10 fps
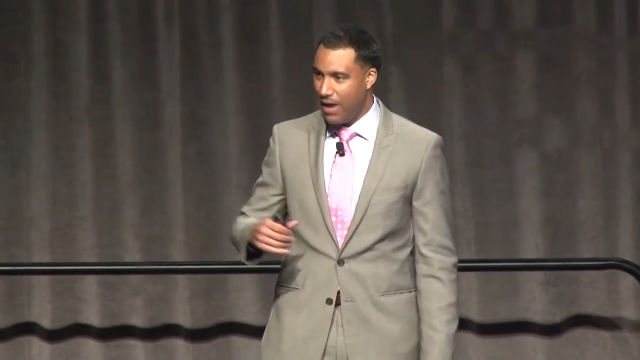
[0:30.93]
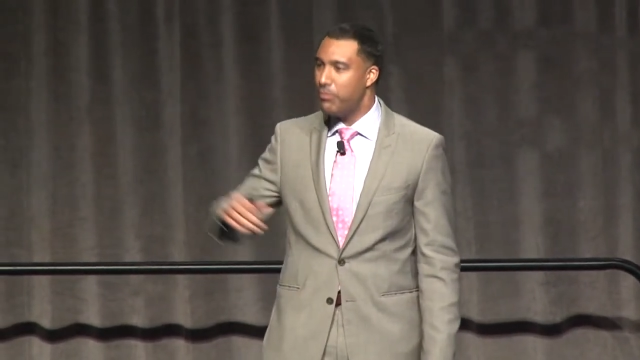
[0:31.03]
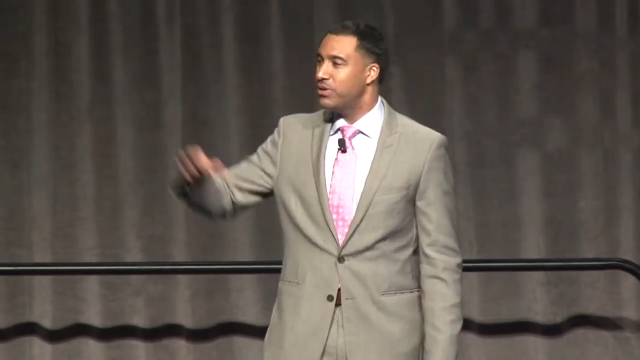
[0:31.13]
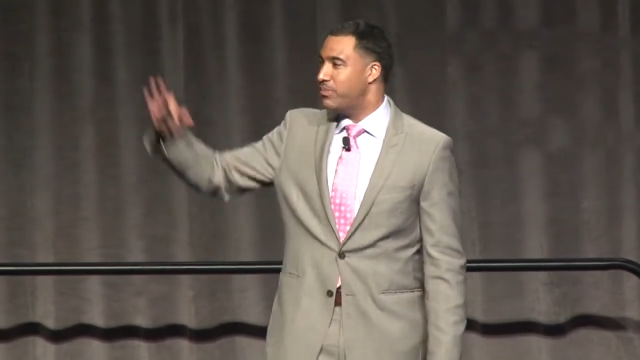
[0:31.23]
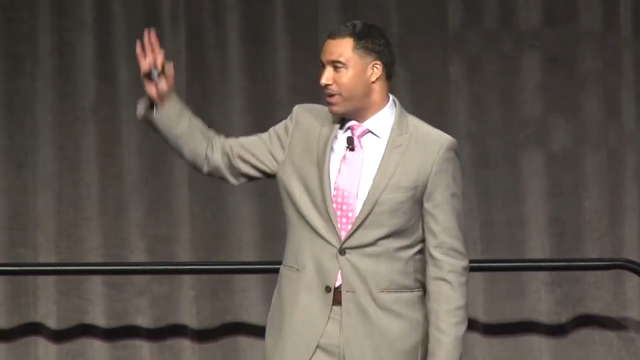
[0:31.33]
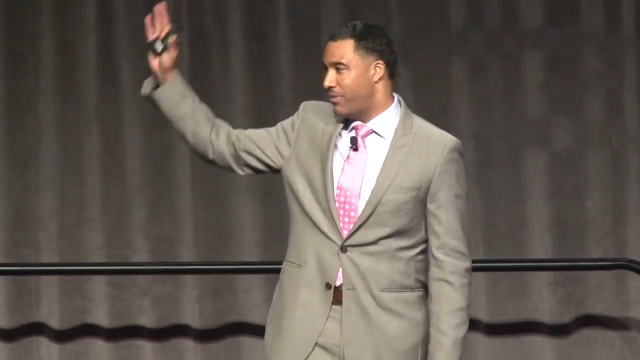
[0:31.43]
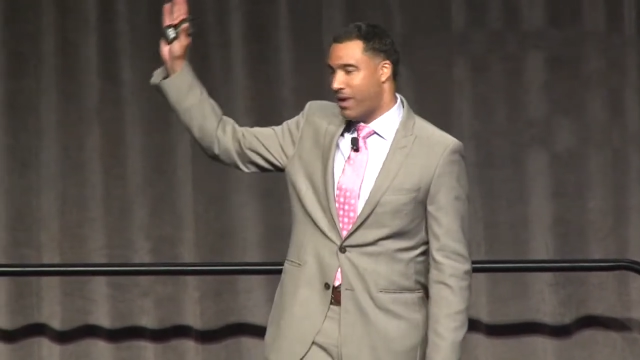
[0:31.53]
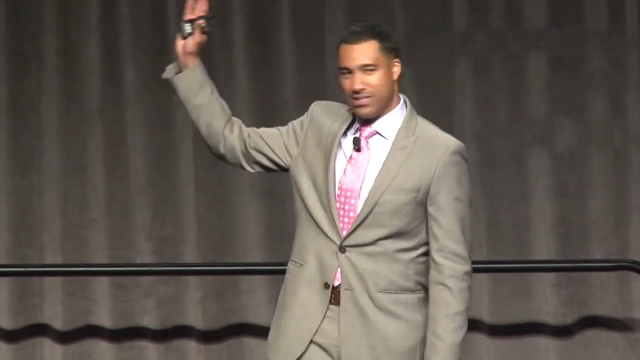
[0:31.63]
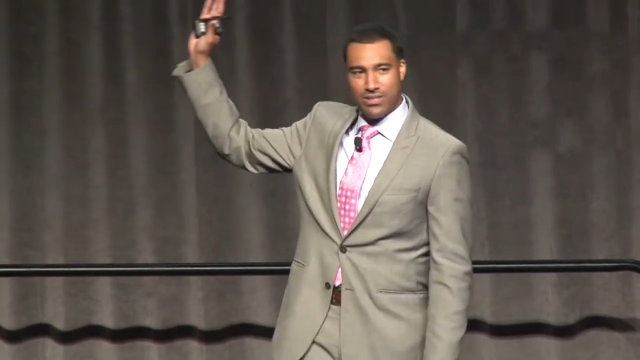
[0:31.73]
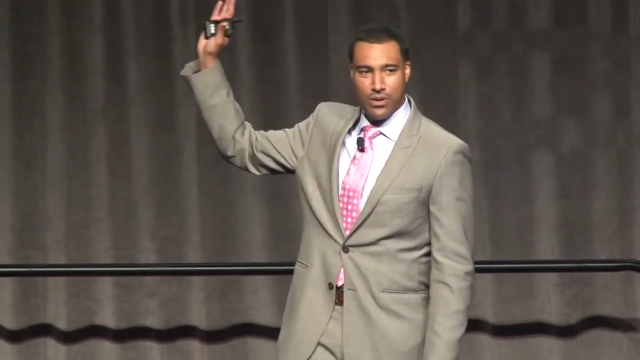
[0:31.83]
I'm going to
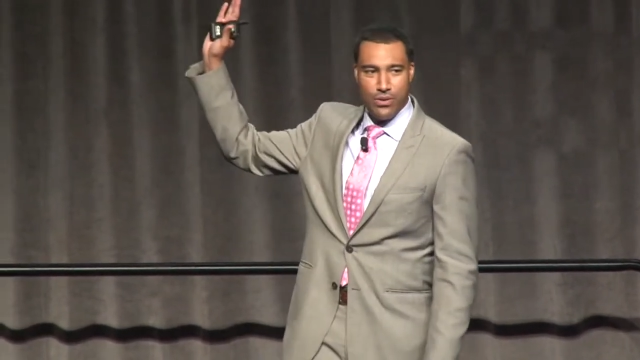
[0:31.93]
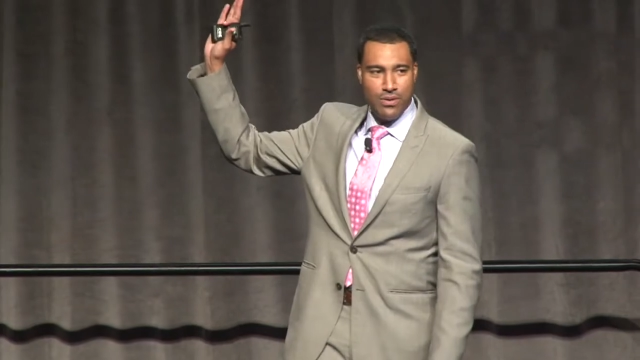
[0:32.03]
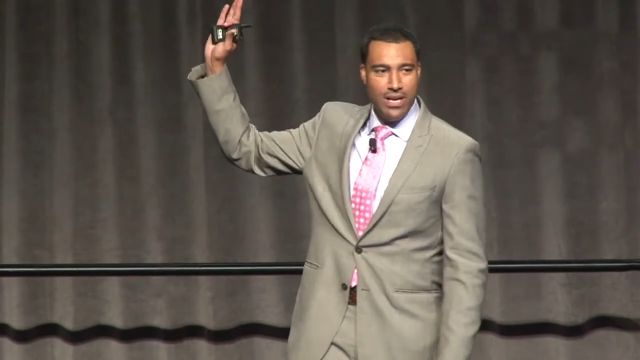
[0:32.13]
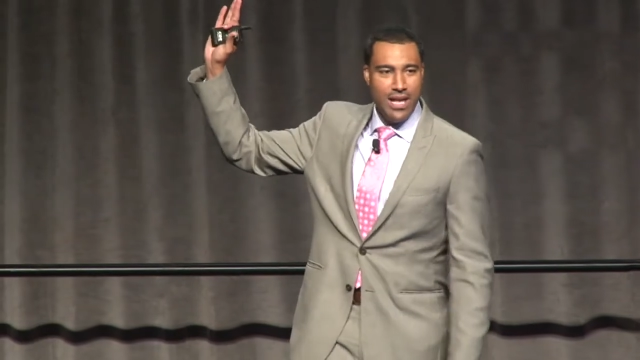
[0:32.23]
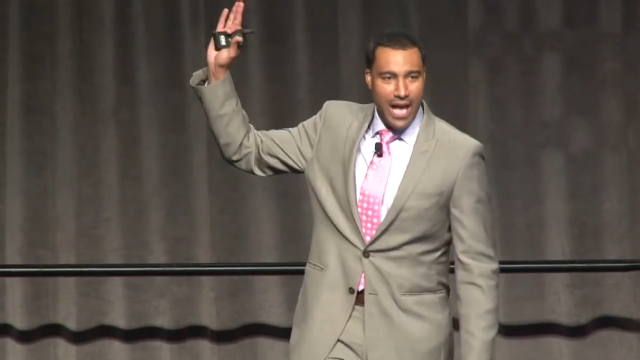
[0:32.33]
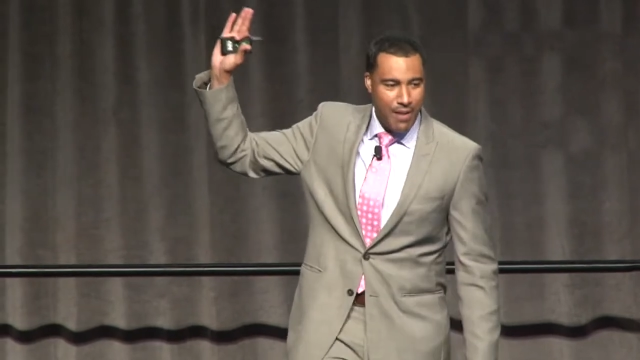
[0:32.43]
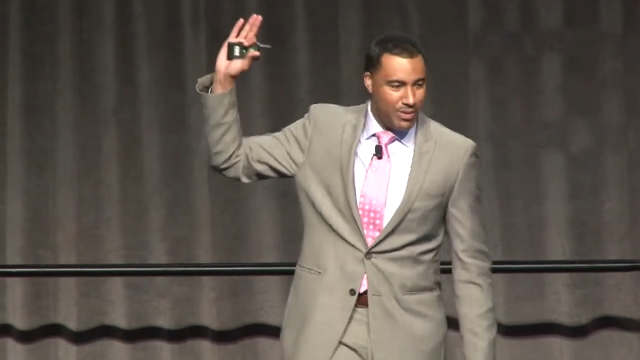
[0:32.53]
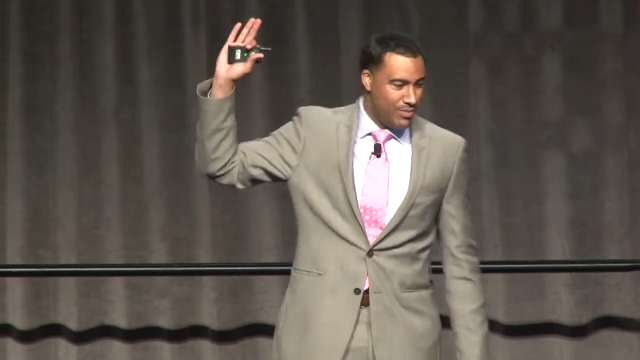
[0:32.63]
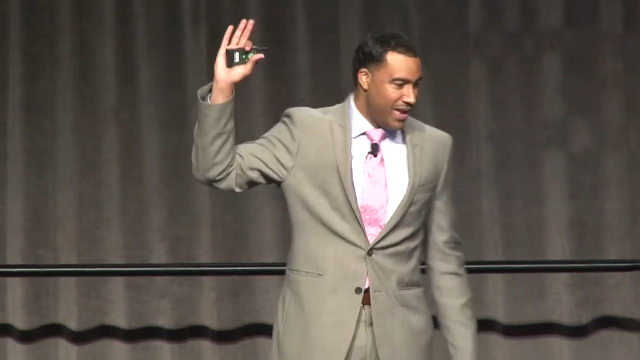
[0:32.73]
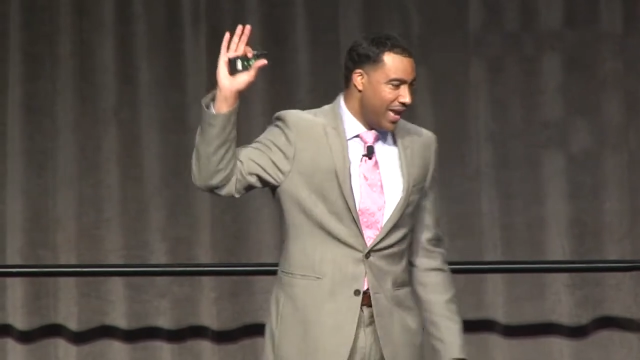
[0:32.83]
bare my soul. I'm a